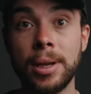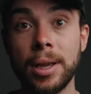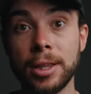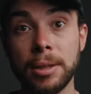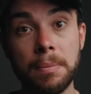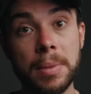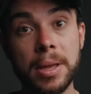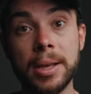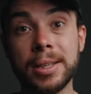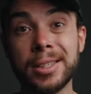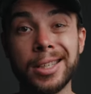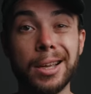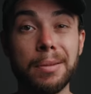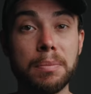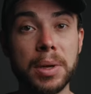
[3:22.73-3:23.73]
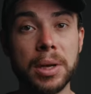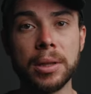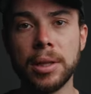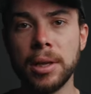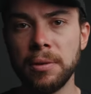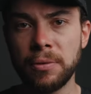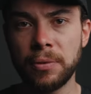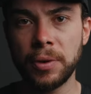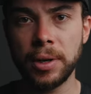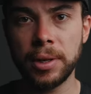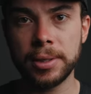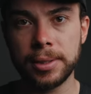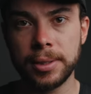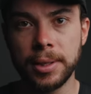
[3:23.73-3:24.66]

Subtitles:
it makes a big difference.